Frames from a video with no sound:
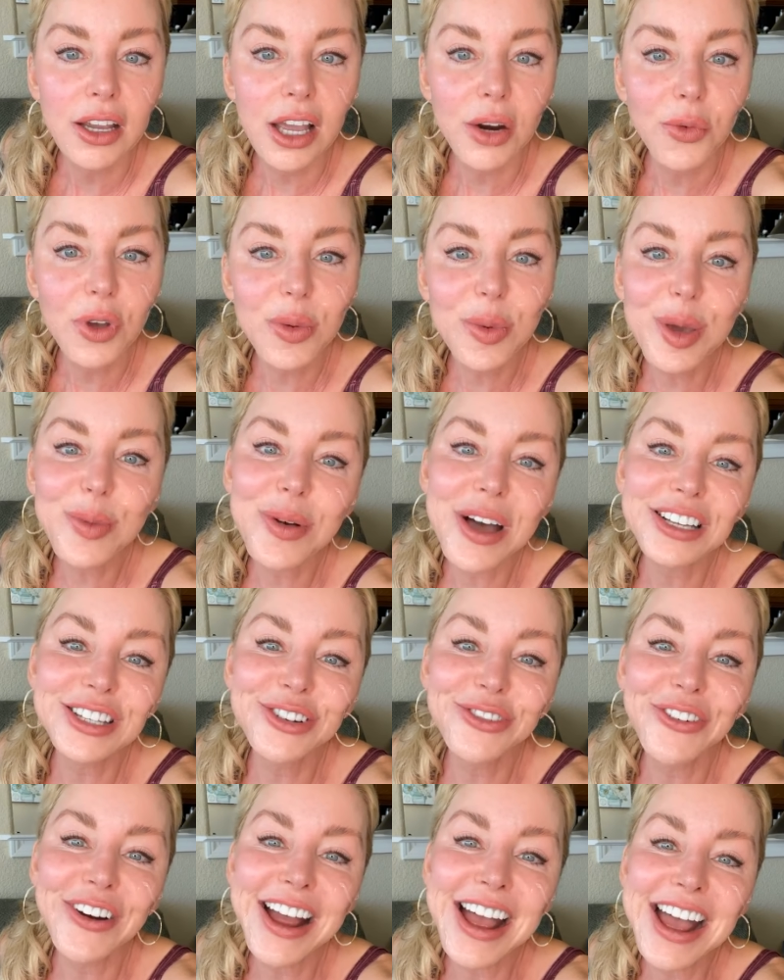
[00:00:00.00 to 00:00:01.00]
Can we be
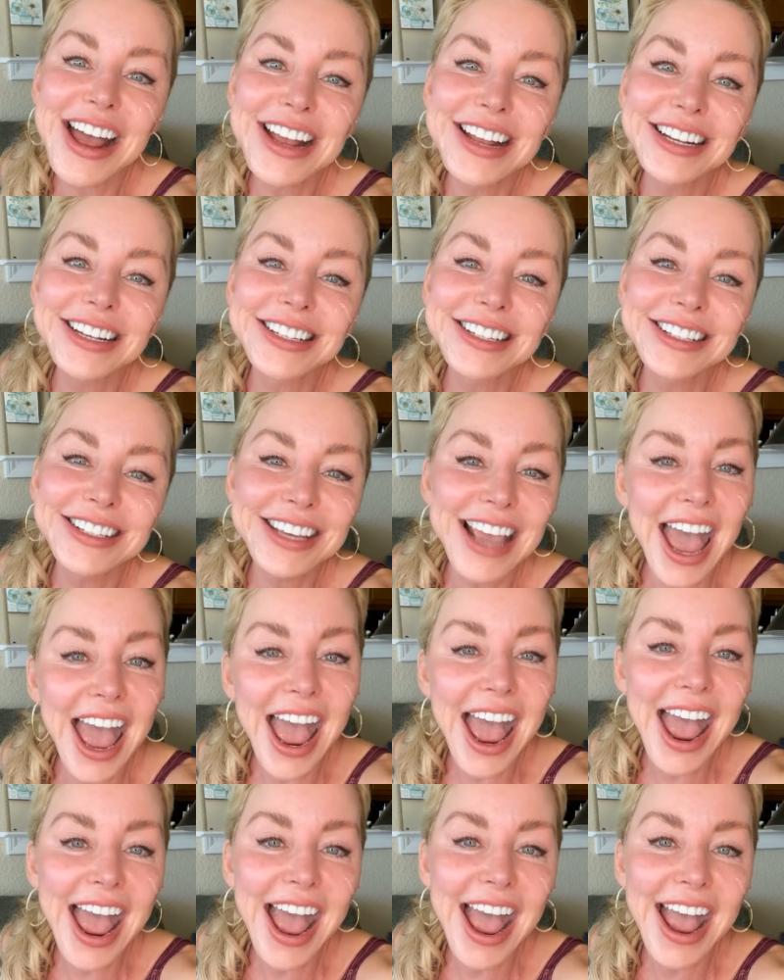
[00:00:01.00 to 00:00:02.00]
best friends?
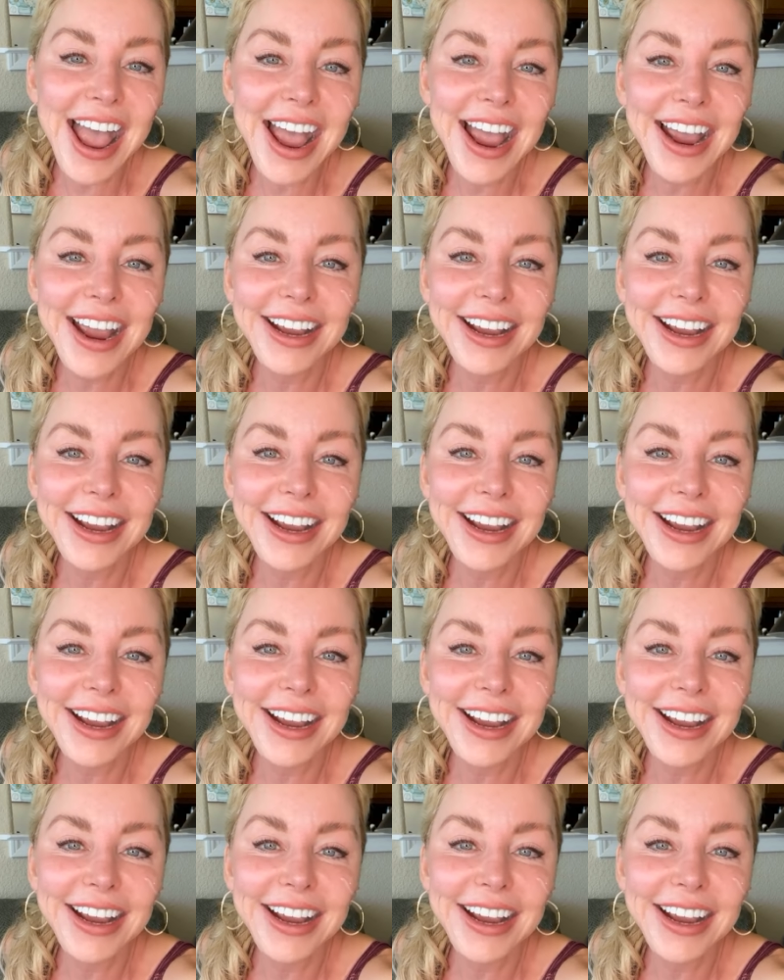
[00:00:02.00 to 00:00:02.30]
Yay!